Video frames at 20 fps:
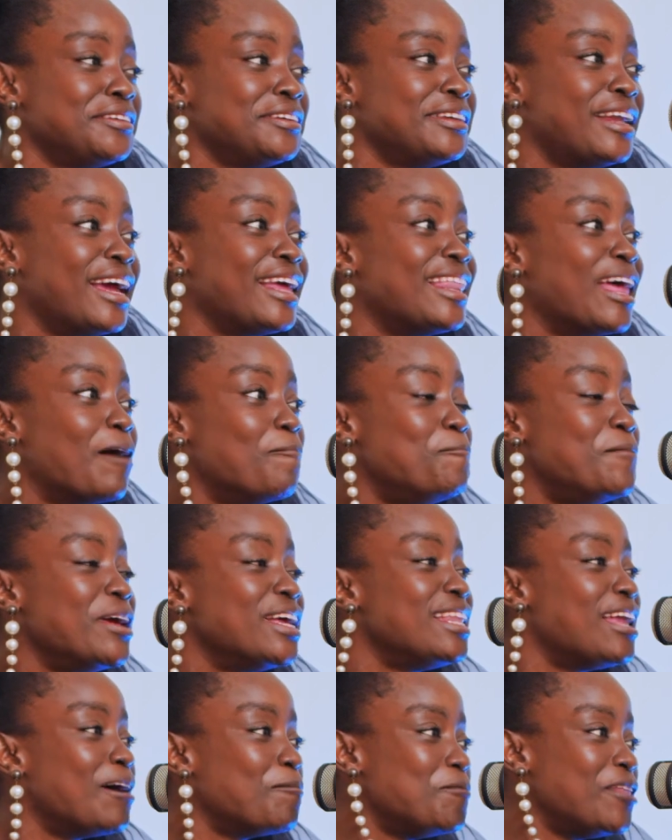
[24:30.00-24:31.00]
Like
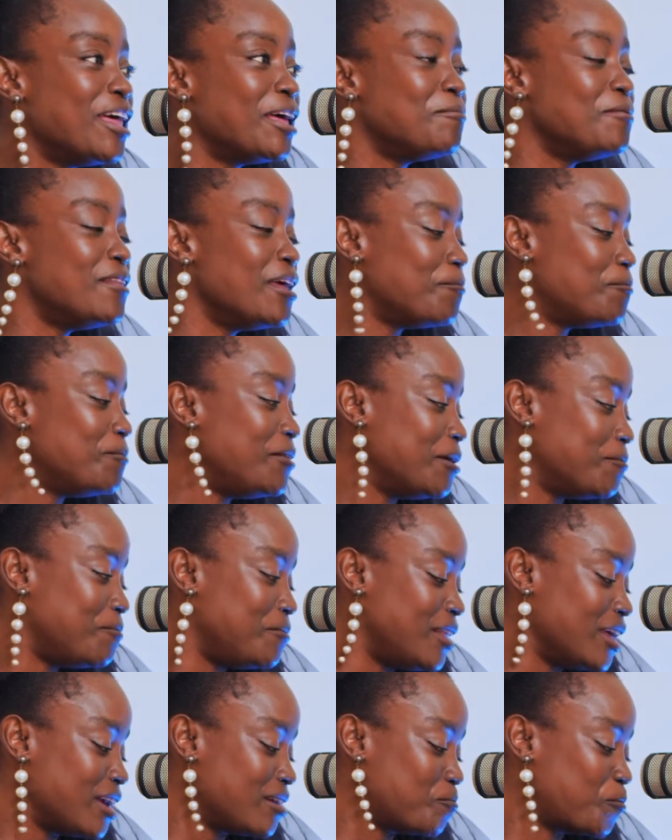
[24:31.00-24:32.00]

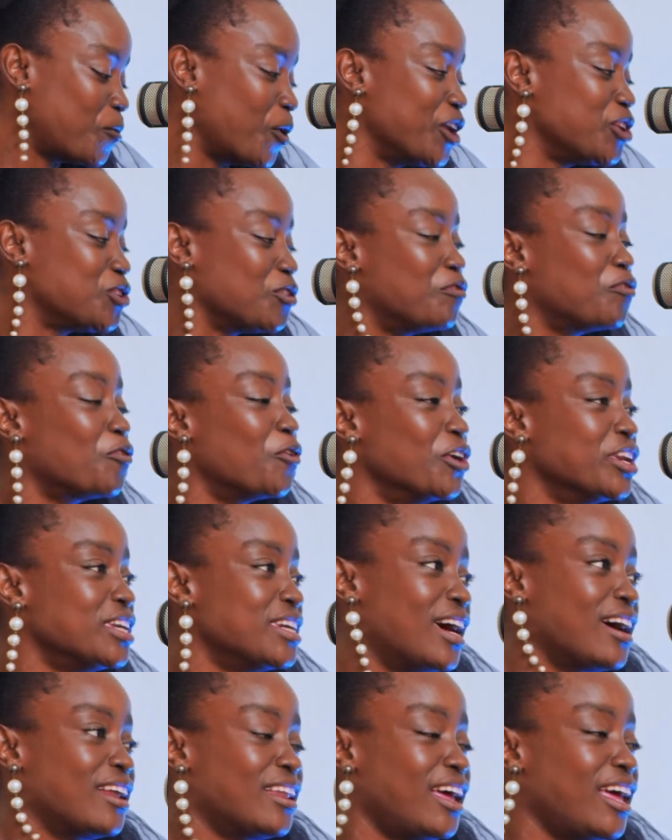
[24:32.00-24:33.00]
the point of
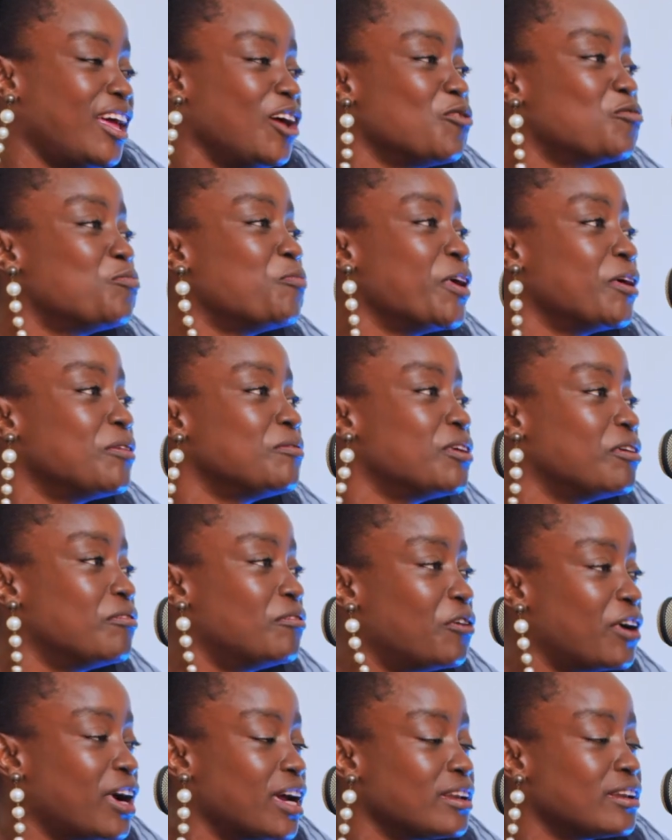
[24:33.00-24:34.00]
contact, the health point
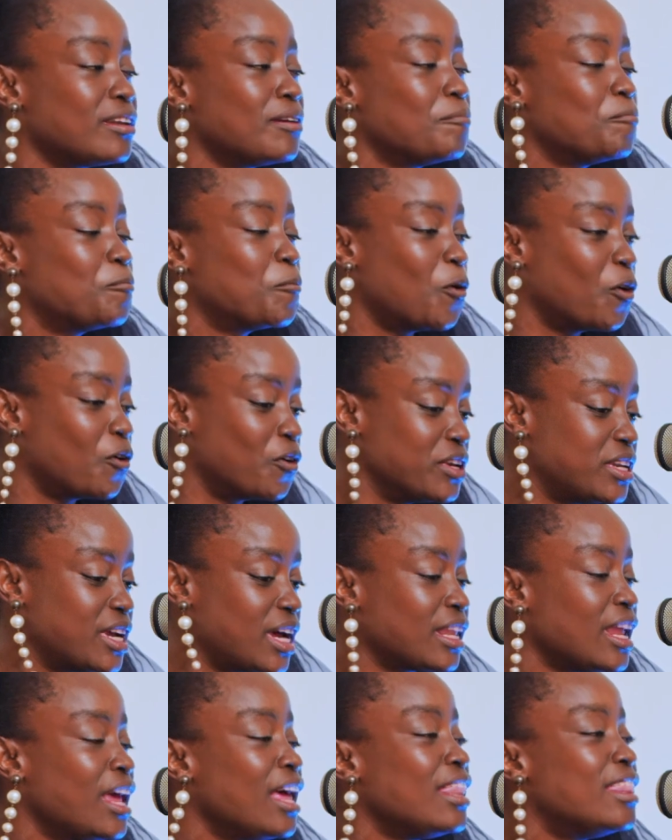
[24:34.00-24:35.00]
of
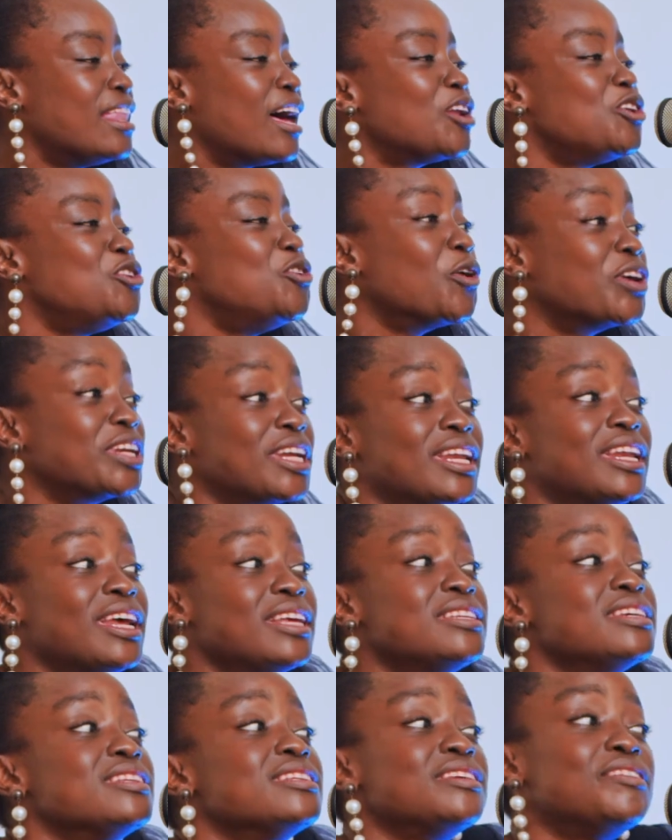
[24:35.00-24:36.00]
contact, that doctor
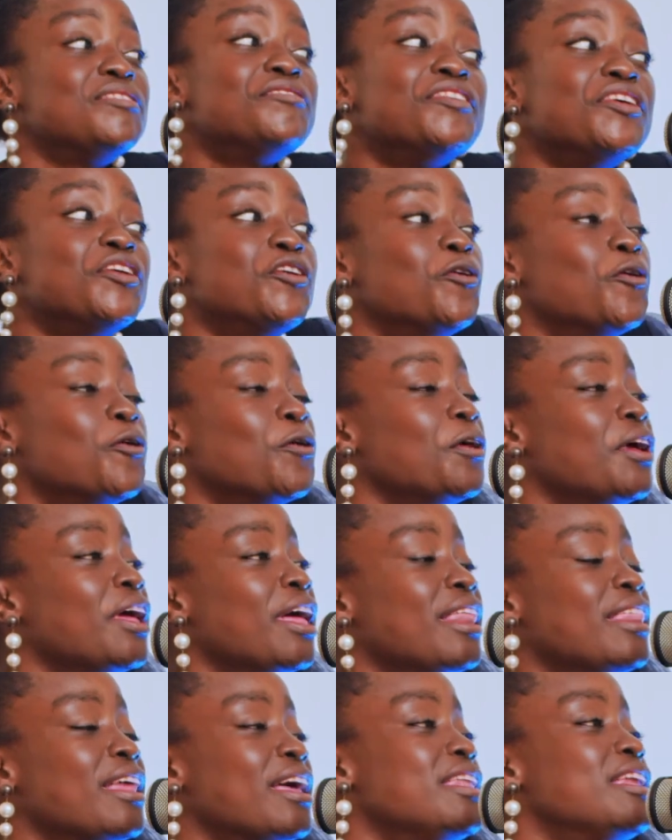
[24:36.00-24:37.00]
doesn't even know
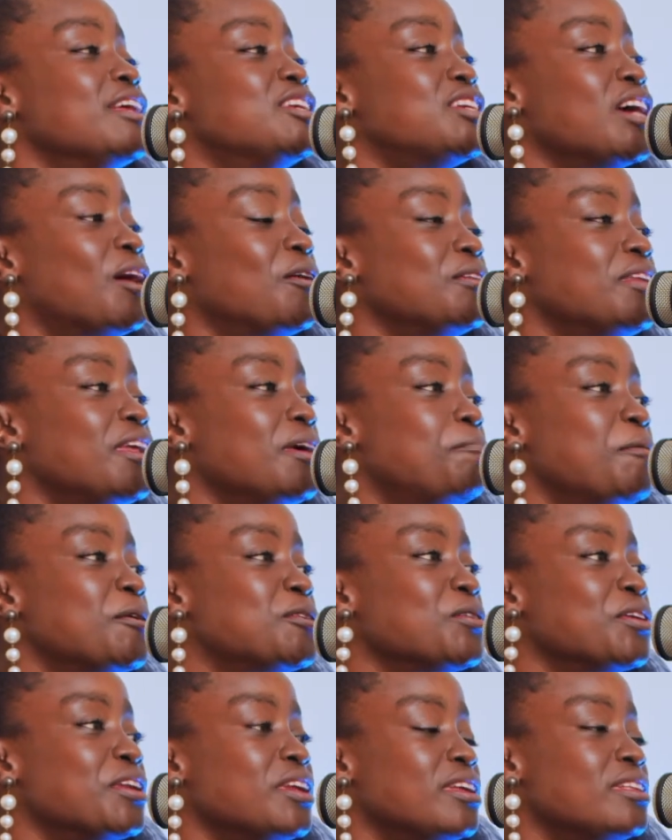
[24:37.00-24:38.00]
that the
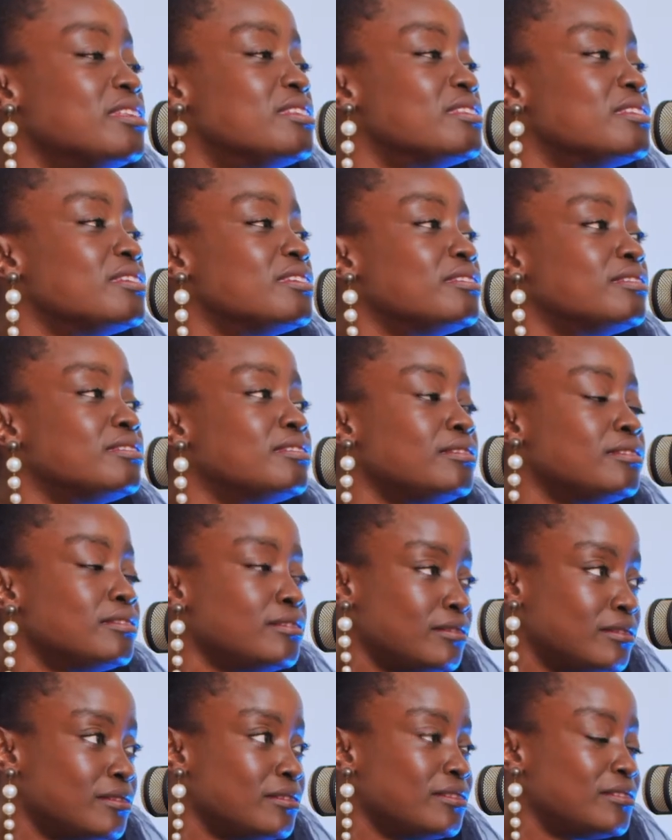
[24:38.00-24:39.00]
person needs
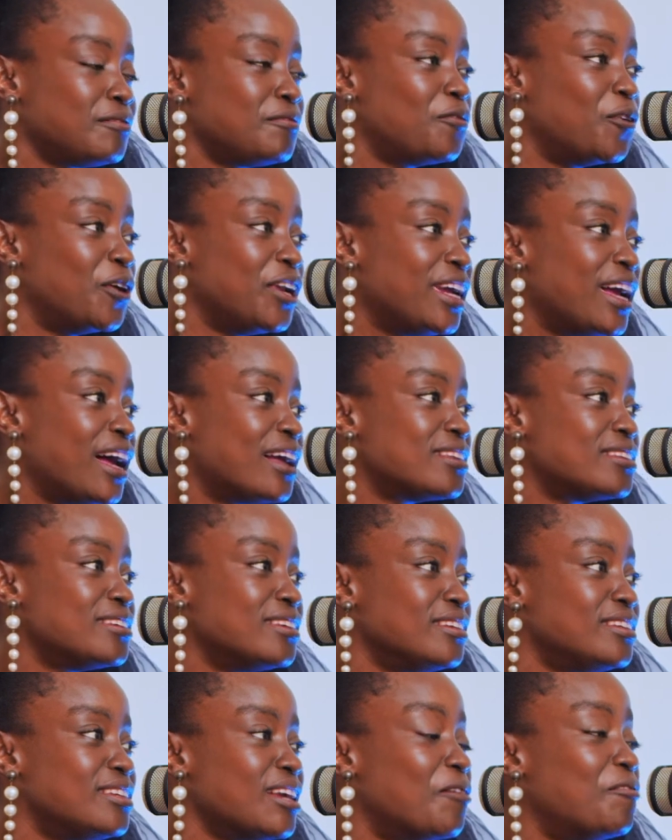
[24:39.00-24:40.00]
folic
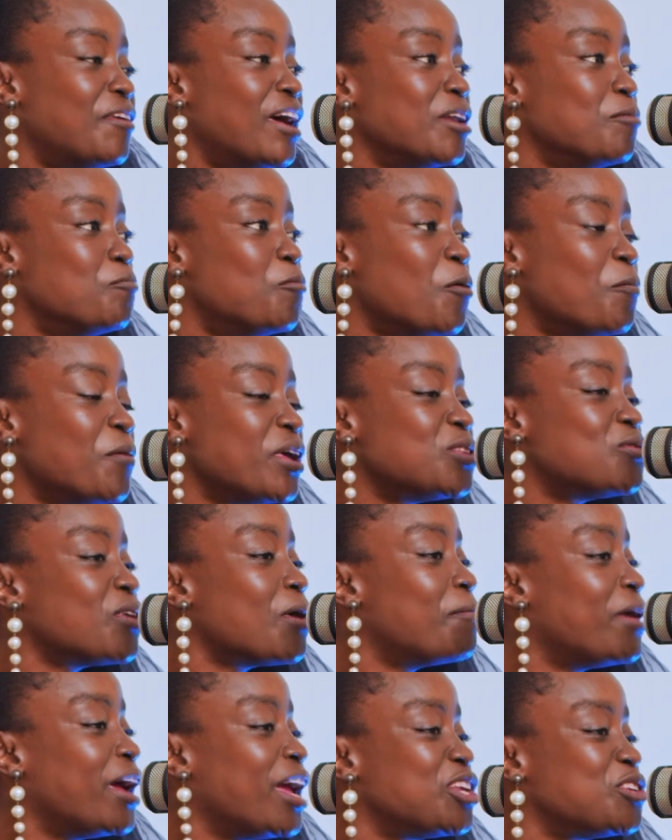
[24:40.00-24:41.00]
acid. I've had moments where
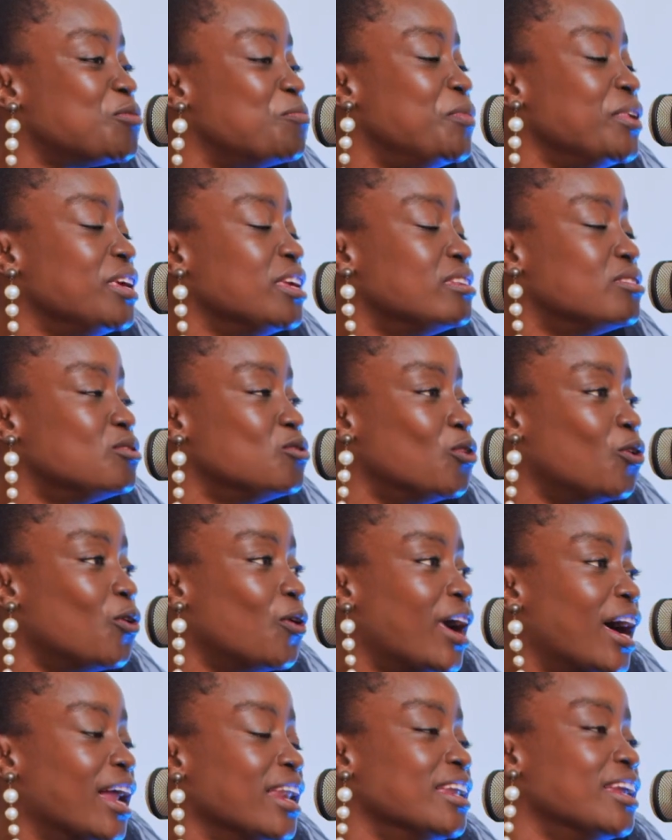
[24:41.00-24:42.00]
my HB is low
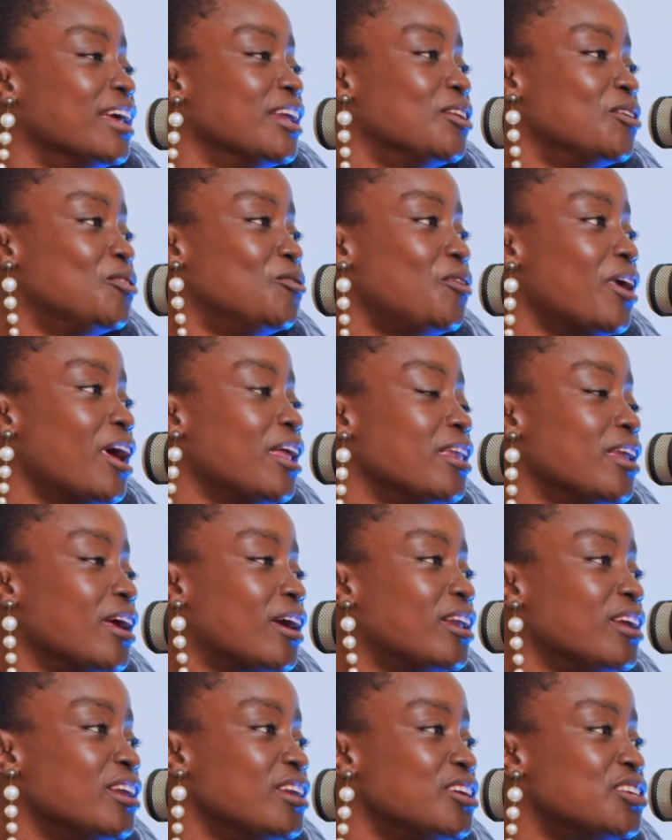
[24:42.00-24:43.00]
and the
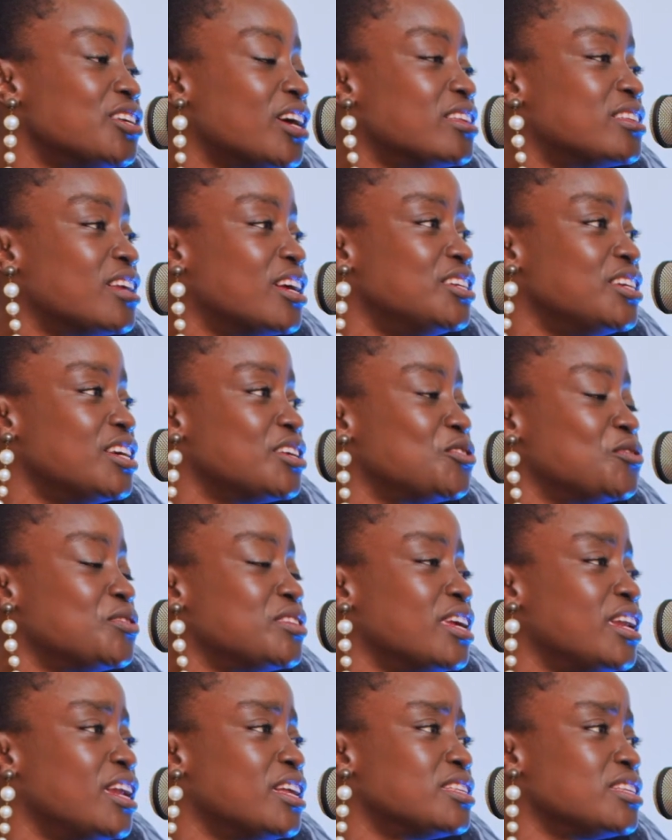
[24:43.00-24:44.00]
clinician suggests to
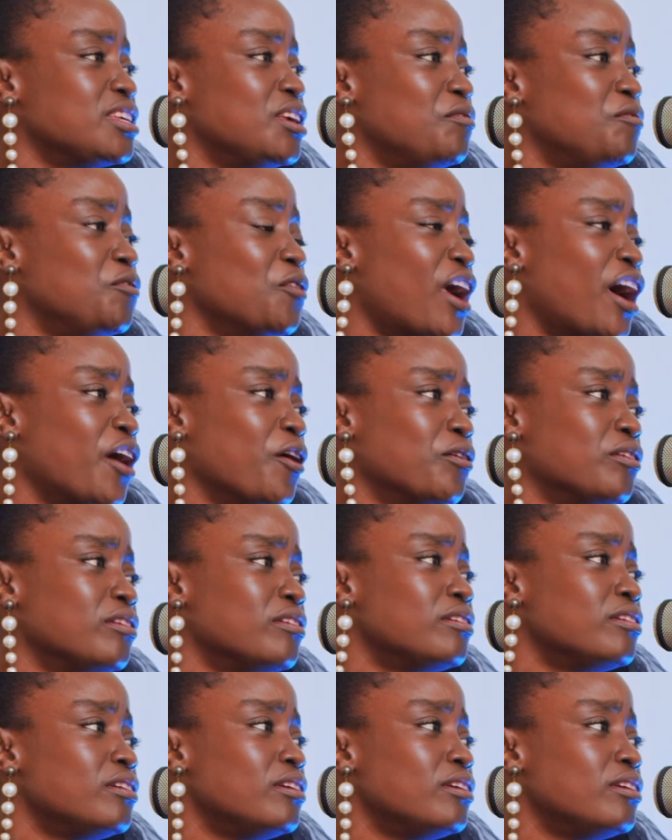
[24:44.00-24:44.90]
say, let's give you iron